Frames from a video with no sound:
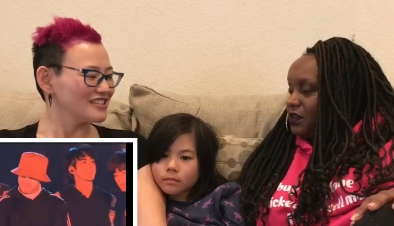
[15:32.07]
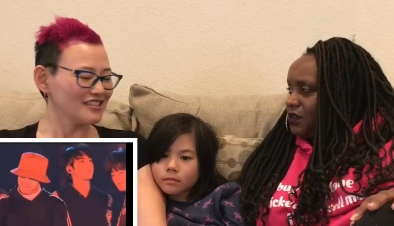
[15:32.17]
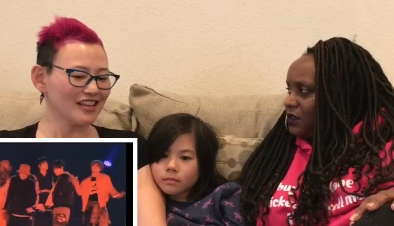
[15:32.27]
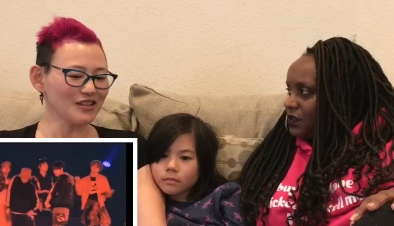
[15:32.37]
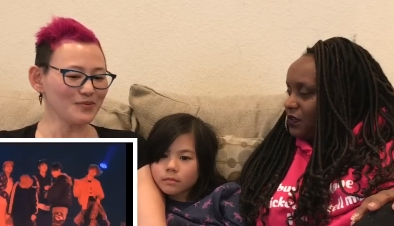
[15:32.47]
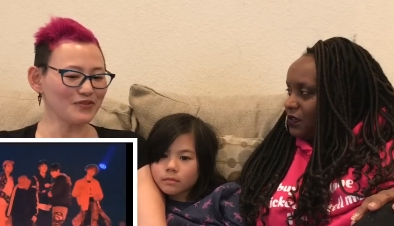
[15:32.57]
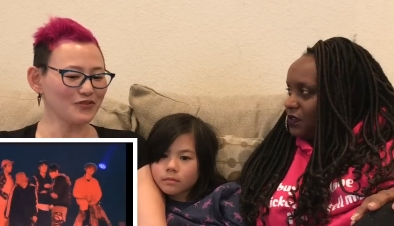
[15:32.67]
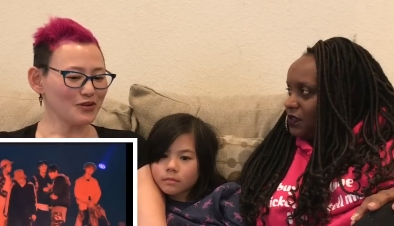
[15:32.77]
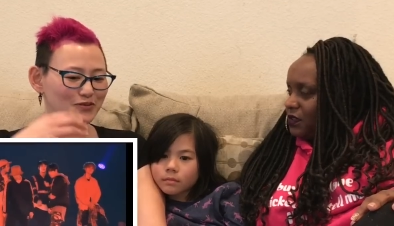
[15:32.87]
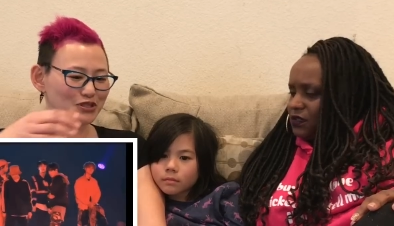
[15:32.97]
Speaker 1: that they
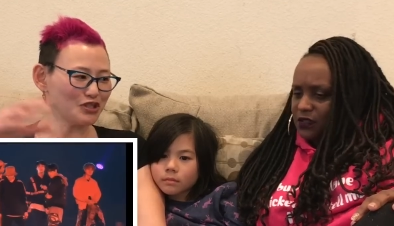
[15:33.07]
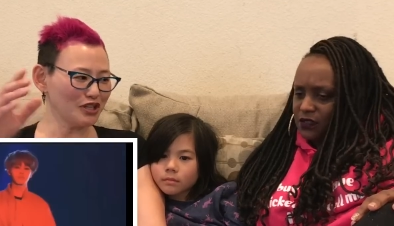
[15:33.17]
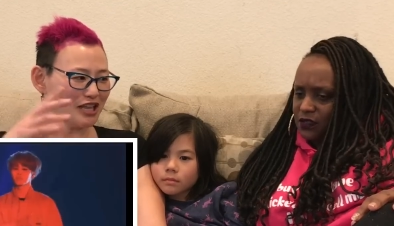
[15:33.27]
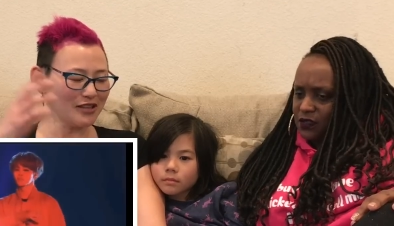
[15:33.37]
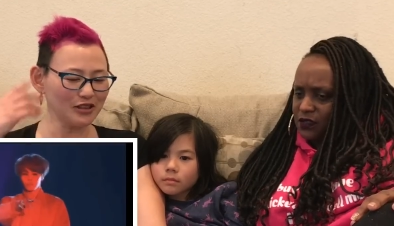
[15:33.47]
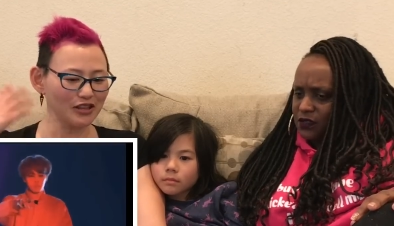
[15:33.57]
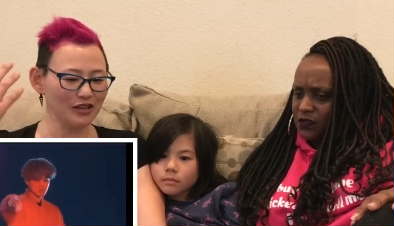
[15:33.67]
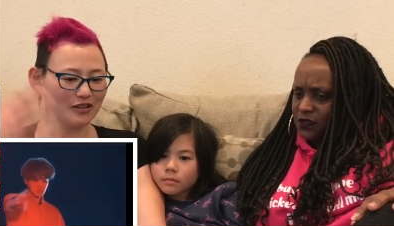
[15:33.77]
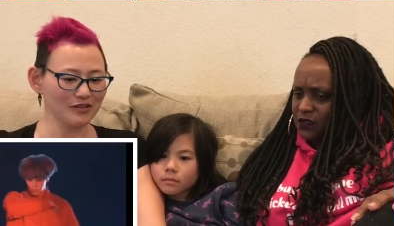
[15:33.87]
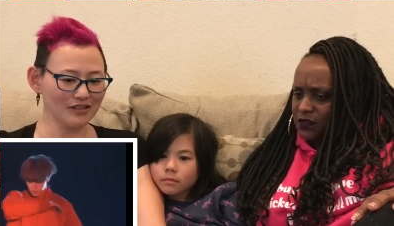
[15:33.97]
perform, so that like
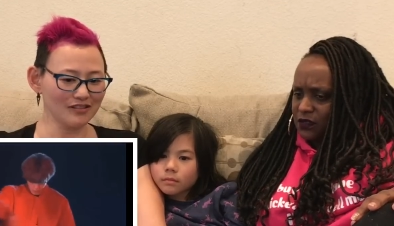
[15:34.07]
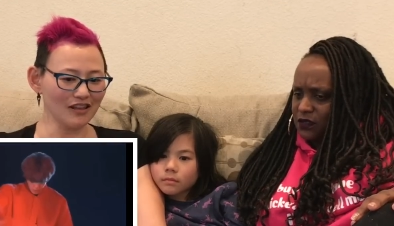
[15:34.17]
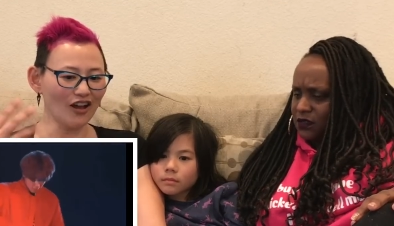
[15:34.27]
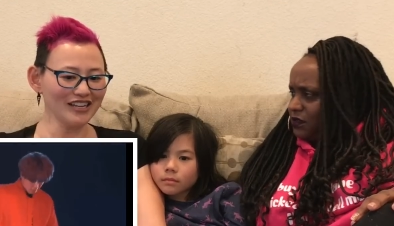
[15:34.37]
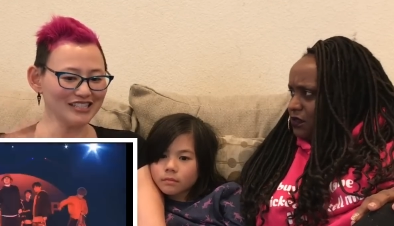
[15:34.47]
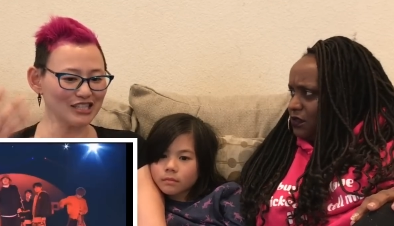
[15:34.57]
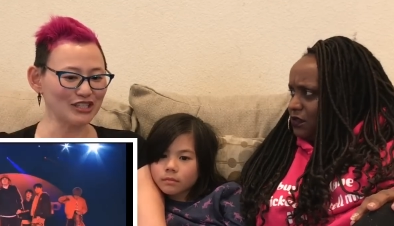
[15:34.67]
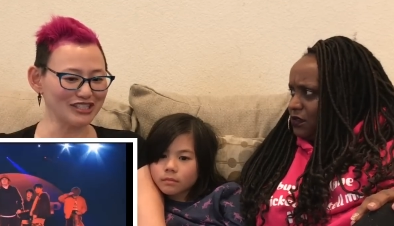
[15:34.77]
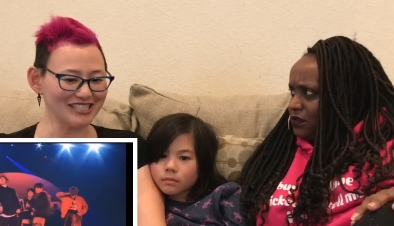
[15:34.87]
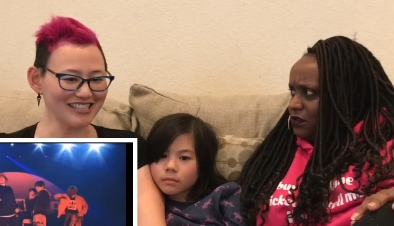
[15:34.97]
the the audience
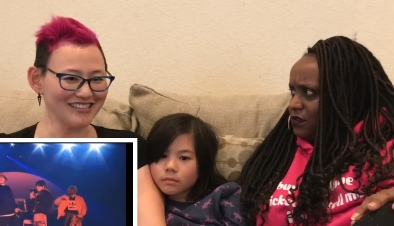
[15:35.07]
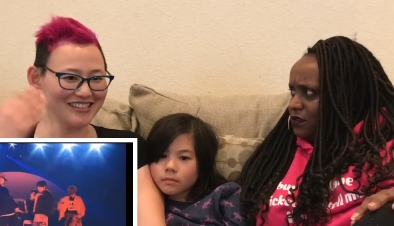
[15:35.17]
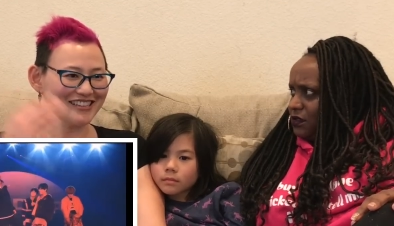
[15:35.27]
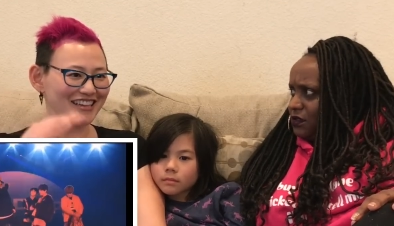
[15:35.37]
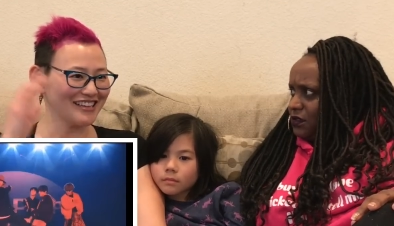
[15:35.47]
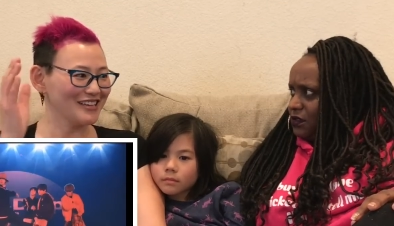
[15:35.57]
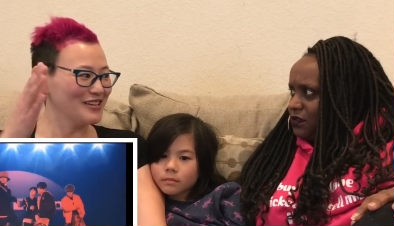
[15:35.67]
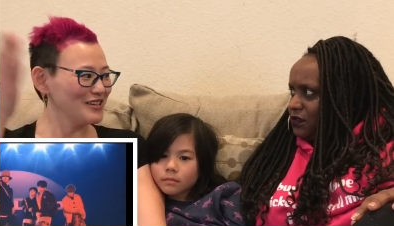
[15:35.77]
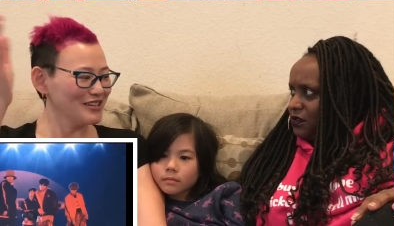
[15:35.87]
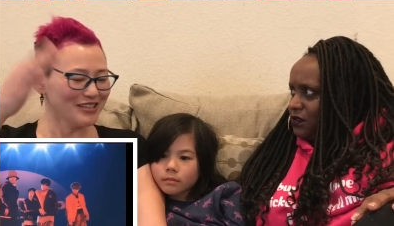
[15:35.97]
learns it and they like
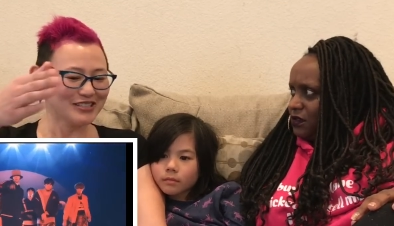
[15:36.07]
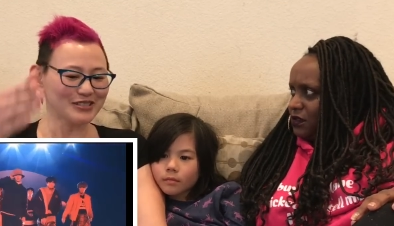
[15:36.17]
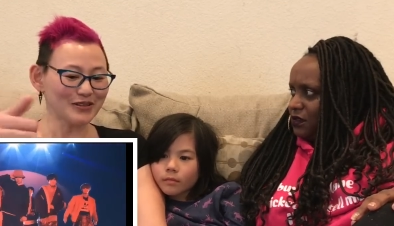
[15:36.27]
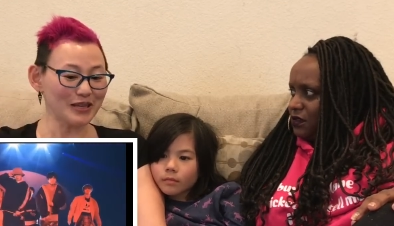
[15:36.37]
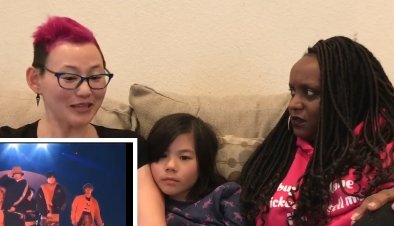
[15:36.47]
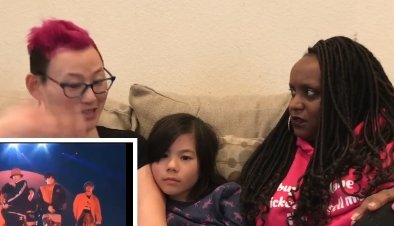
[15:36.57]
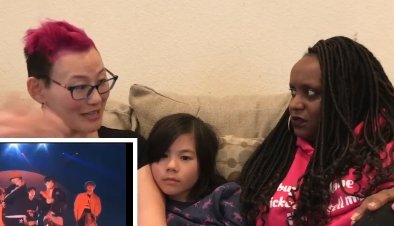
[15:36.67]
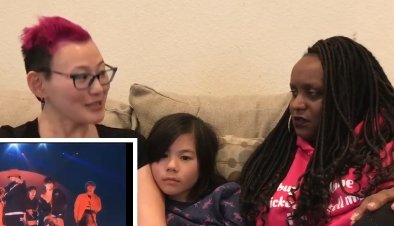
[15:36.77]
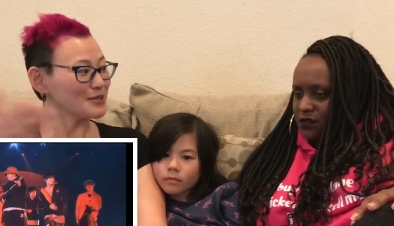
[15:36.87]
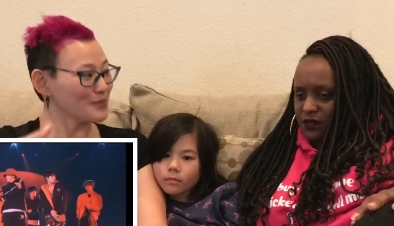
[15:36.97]
so they
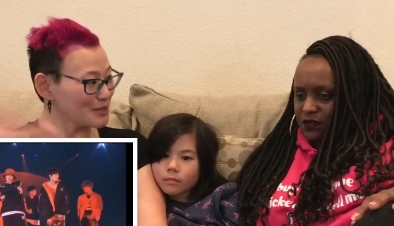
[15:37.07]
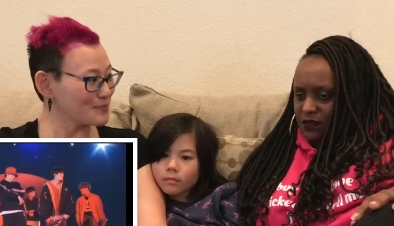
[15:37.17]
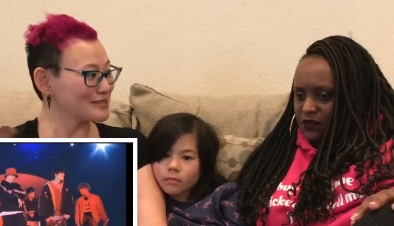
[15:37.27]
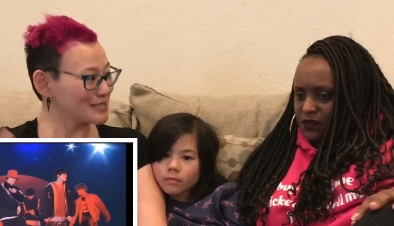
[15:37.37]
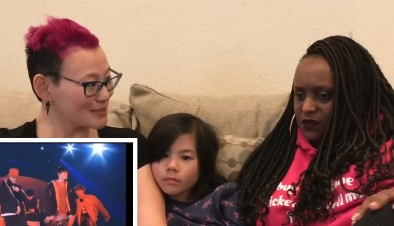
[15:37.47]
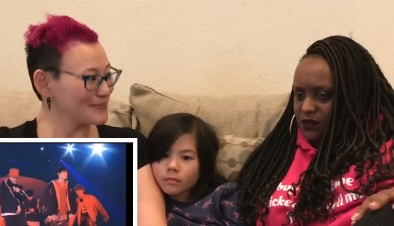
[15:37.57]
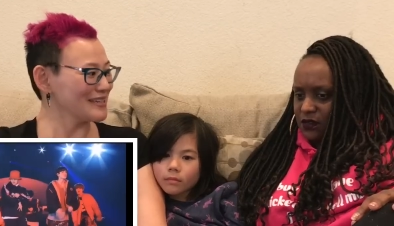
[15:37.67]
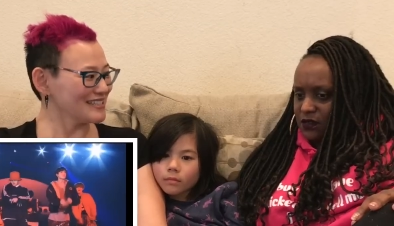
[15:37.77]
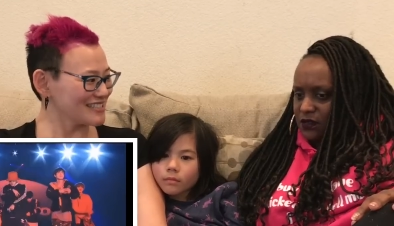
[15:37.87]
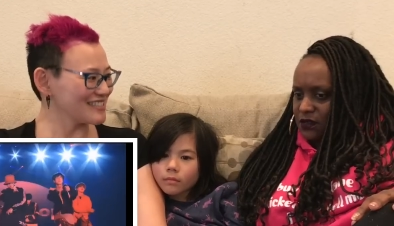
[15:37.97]
like it's a way to
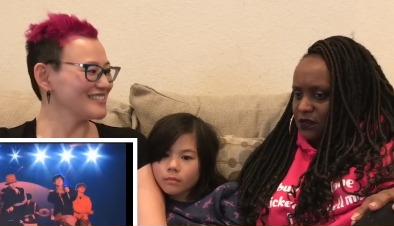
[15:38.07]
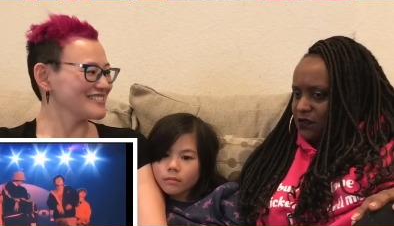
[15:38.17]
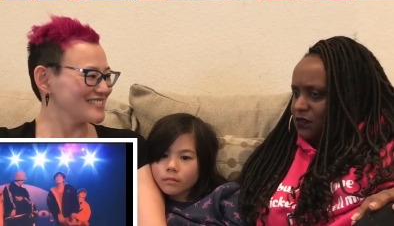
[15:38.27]
participate in the song.